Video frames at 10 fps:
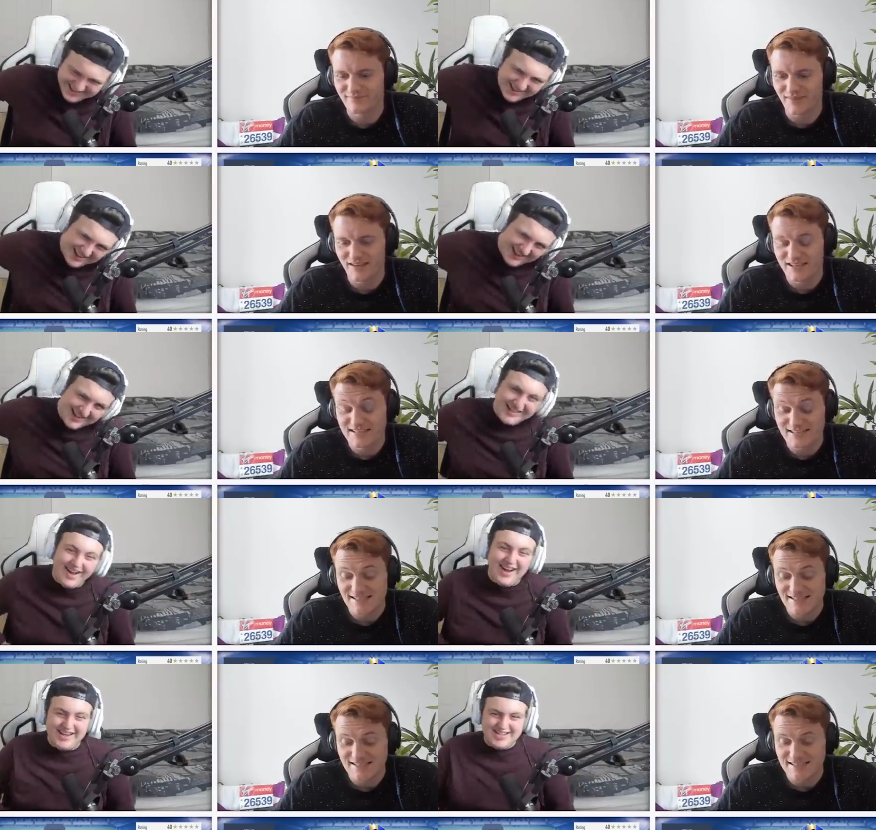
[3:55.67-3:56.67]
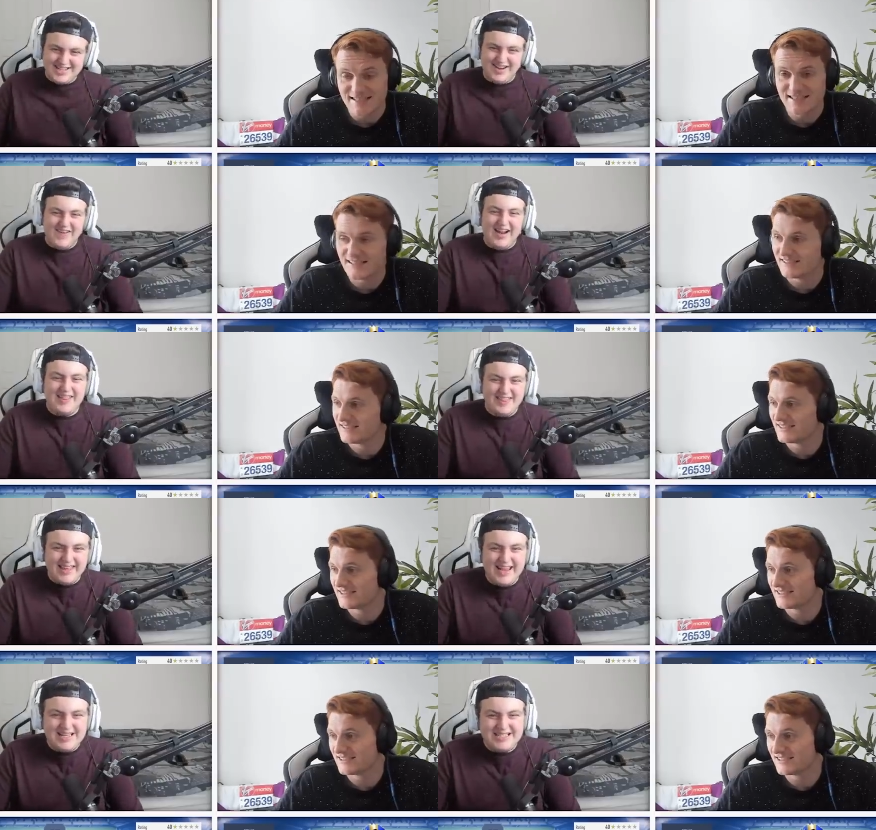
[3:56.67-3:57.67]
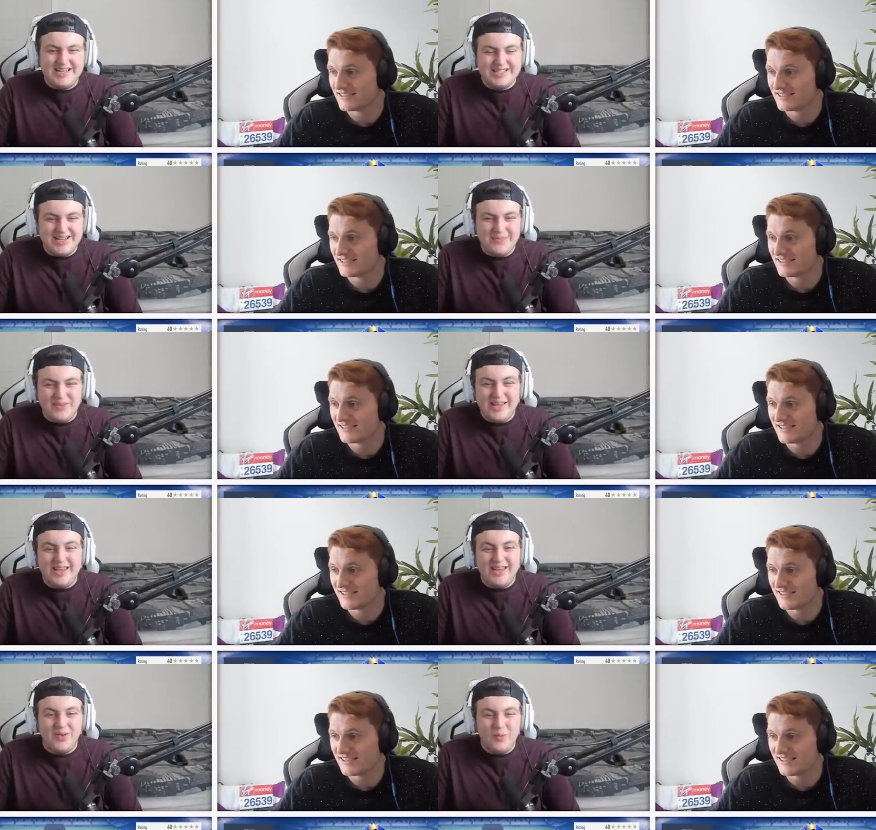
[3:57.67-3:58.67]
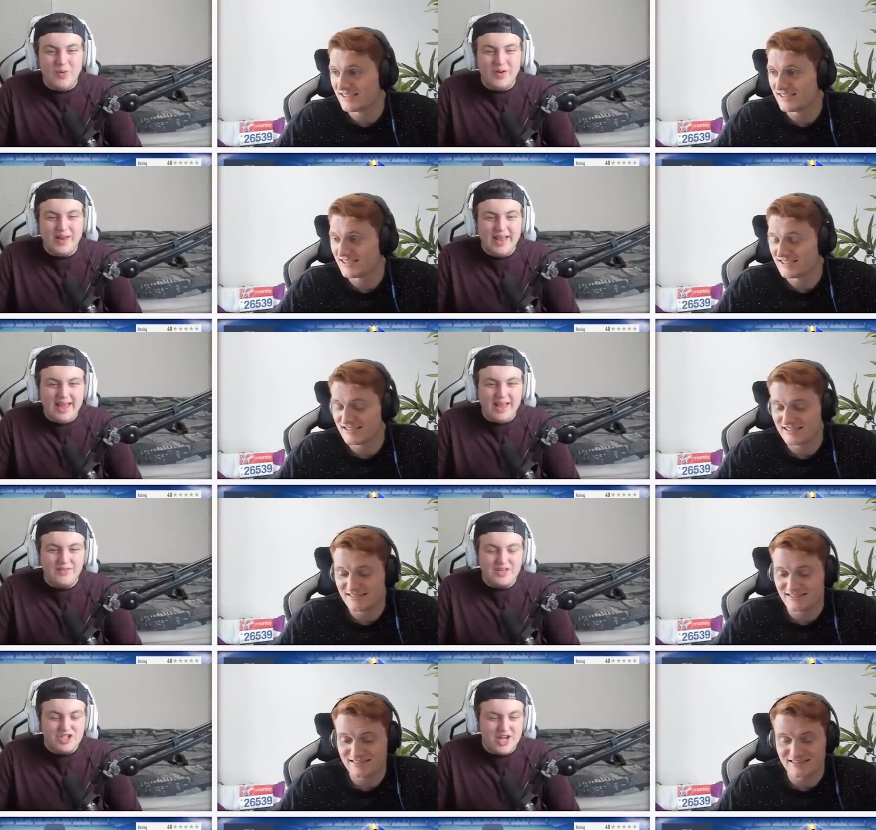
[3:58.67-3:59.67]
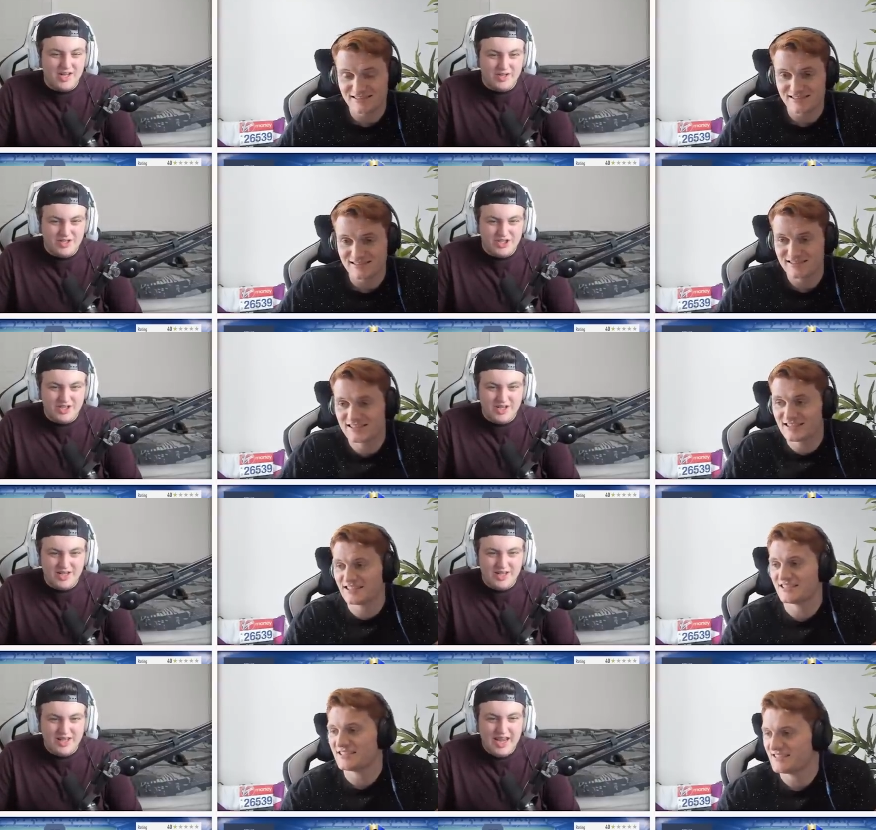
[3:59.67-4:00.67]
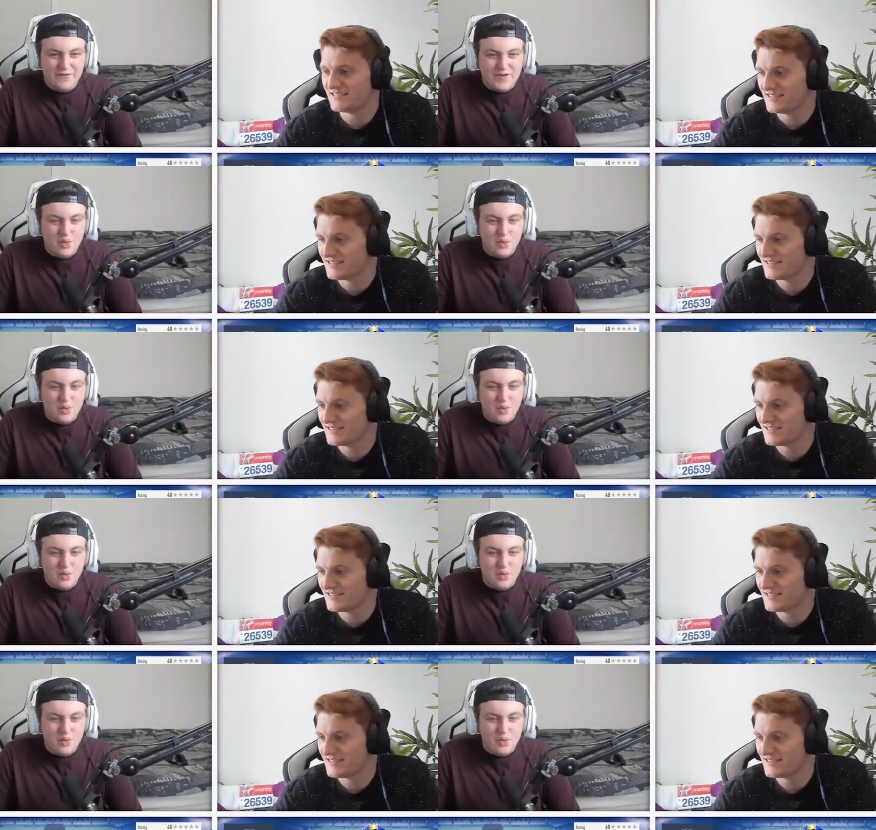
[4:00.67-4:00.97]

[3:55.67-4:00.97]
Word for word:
Speaker 1: Yikes. All right, this is going to be one hell of a challenge. If you